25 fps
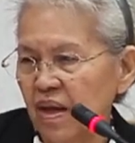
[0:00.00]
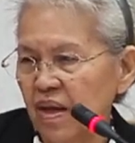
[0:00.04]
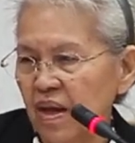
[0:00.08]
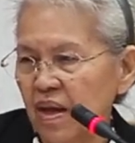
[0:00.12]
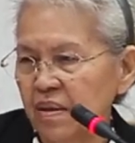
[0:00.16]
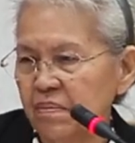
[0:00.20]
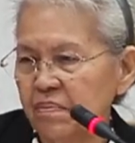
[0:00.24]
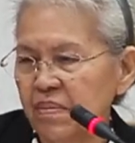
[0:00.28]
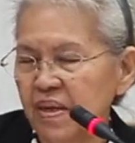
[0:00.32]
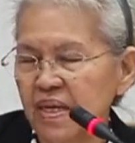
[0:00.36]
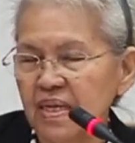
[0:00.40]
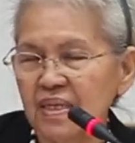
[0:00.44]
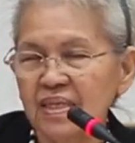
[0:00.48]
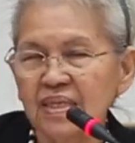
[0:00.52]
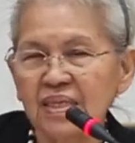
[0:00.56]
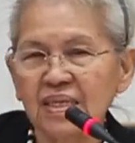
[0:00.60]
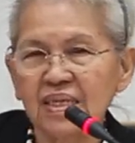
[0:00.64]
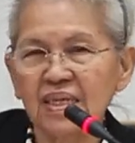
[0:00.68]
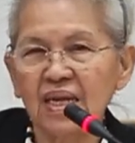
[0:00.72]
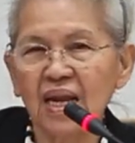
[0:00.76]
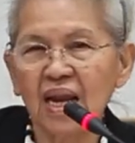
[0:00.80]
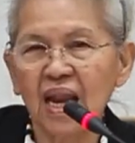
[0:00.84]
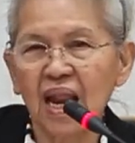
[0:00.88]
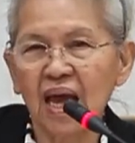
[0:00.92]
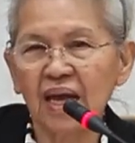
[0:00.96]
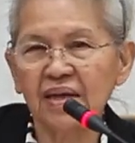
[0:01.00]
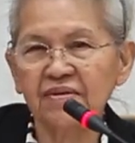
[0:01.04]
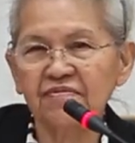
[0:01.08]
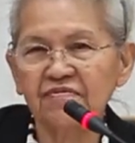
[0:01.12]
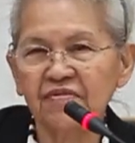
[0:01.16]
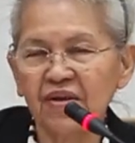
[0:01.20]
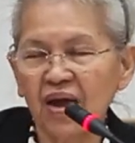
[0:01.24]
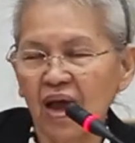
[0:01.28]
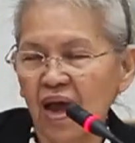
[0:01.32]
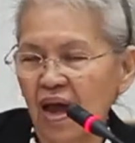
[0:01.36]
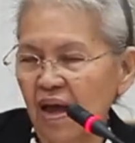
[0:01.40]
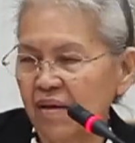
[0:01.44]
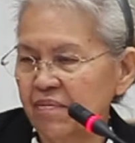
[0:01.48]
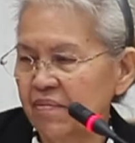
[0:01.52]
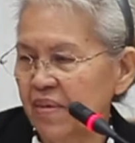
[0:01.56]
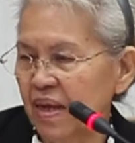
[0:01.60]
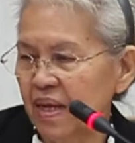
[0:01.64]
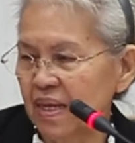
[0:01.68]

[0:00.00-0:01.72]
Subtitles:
That means in a lifetime,